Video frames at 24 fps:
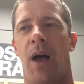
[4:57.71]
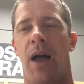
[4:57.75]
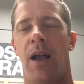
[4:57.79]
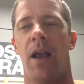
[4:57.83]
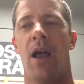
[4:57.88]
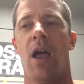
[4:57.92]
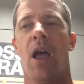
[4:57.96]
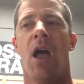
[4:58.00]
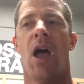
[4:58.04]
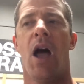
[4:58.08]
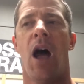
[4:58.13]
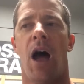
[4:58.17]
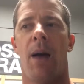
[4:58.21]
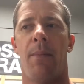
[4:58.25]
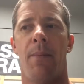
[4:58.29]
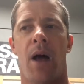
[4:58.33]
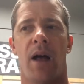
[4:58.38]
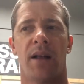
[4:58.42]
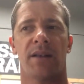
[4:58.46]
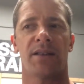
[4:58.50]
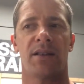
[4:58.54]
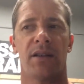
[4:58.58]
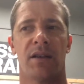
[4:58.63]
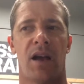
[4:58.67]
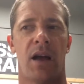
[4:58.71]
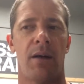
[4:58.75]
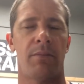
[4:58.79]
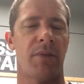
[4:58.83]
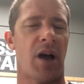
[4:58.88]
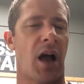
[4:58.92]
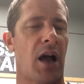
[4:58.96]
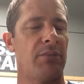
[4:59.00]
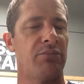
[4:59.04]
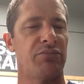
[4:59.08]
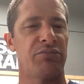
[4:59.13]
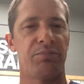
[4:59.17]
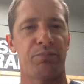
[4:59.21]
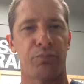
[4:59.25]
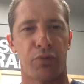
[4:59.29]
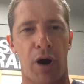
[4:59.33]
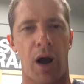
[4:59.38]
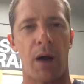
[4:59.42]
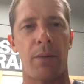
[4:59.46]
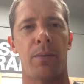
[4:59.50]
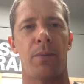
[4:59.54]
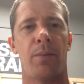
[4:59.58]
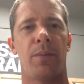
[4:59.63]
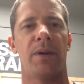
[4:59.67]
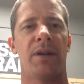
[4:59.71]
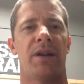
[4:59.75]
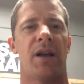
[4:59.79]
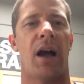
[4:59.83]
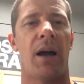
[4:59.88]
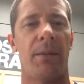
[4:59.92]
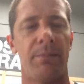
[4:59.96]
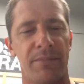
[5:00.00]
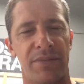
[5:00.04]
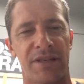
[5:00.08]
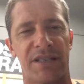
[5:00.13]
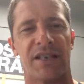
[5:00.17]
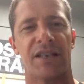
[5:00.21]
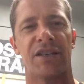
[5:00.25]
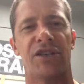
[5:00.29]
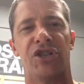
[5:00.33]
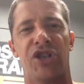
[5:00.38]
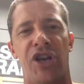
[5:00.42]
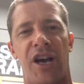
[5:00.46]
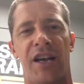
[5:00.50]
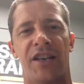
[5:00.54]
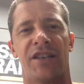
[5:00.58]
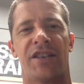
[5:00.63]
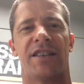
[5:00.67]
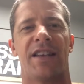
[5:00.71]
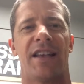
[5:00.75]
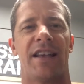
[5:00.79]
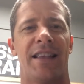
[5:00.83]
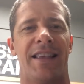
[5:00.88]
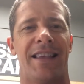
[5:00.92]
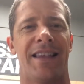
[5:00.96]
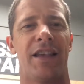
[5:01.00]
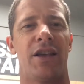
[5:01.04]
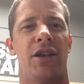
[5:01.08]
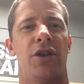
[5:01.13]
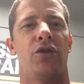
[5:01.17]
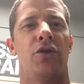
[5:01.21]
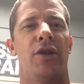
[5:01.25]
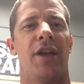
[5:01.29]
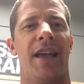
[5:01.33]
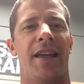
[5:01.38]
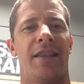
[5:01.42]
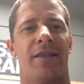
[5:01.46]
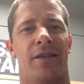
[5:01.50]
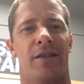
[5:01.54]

but I'm suggesting that you